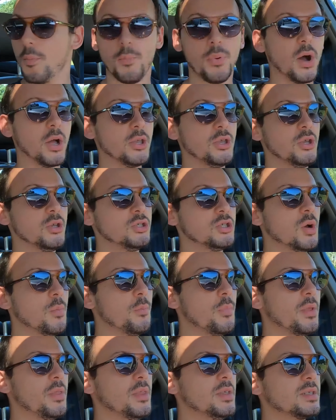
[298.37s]
But you
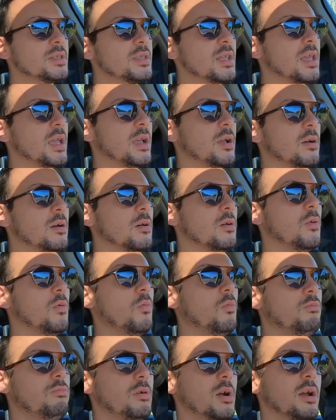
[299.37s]
jump in this thing
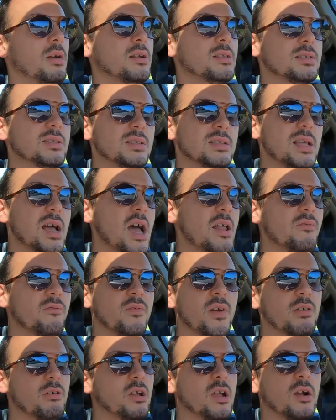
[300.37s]
where it's not
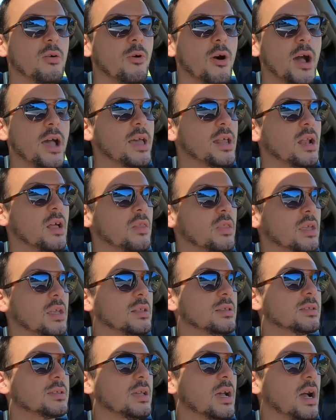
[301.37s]
very quiet on the
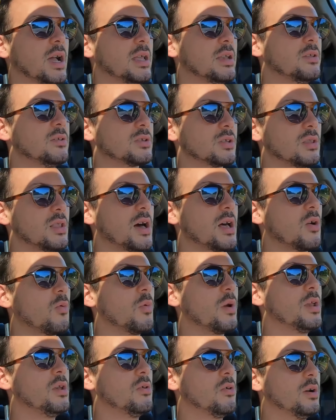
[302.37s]
inside. There's a lot of
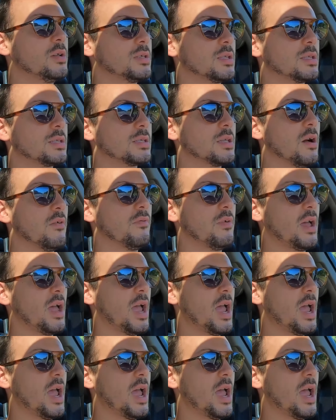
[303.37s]
wind noise and stuff,